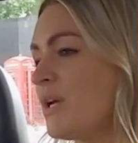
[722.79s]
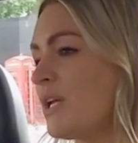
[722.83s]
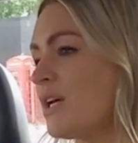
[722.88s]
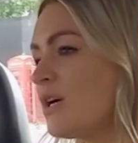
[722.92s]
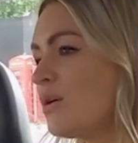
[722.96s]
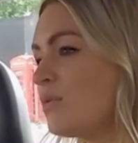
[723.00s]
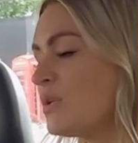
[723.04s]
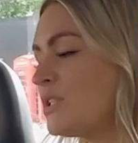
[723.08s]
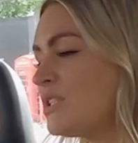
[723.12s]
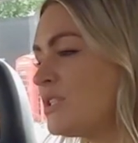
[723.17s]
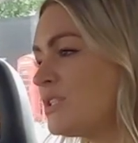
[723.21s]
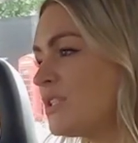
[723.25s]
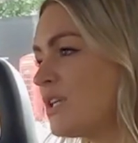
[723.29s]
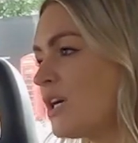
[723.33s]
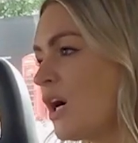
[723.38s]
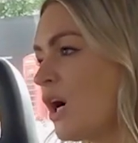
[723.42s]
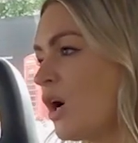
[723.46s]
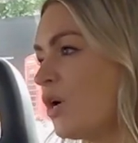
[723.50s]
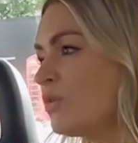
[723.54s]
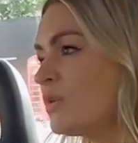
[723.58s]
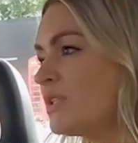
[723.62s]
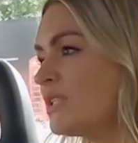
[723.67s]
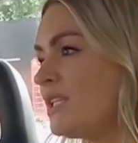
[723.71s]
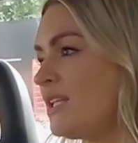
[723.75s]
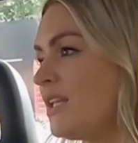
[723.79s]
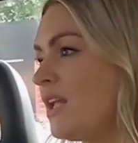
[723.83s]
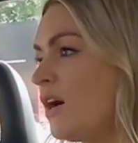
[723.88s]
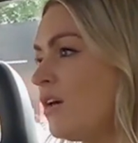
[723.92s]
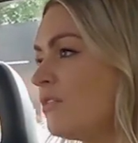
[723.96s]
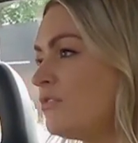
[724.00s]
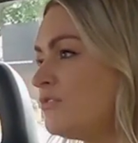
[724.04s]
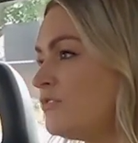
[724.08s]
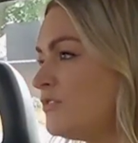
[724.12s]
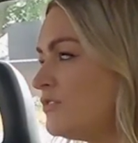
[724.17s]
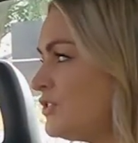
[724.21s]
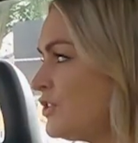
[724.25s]
I mean, I would, I would
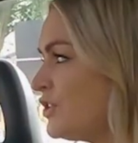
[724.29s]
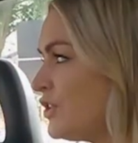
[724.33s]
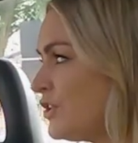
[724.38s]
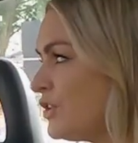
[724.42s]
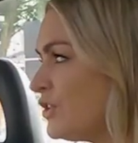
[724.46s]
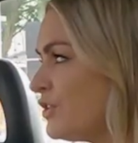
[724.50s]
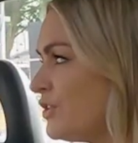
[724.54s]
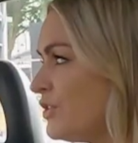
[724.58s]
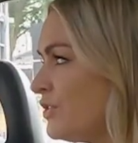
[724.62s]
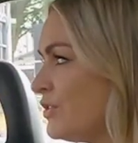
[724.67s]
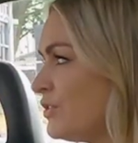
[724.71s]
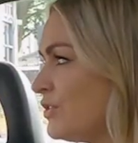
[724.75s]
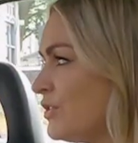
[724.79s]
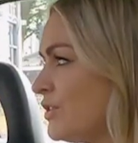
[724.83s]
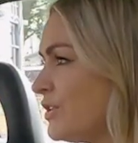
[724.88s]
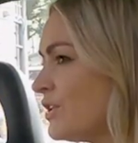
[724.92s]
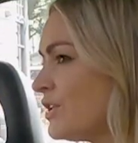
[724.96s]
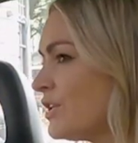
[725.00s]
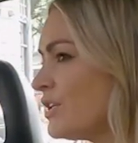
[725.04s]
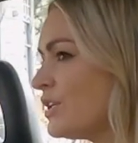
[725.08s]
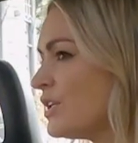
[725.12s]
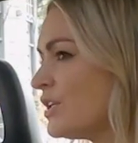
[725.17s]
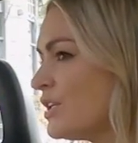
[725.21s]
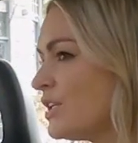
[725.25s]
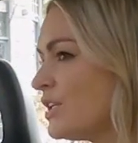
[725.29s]
love to. Would you do it?